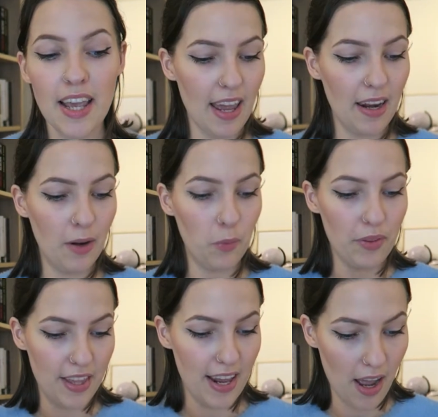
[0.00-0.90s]
And
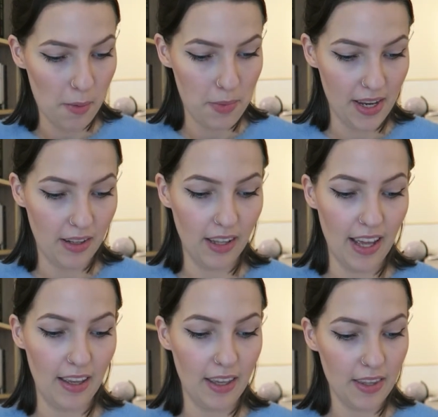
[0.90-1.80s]
with that I mean
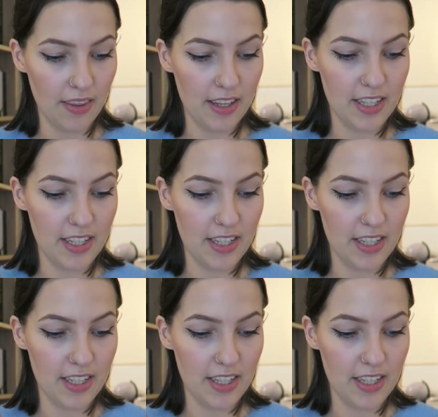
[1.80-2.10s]
like the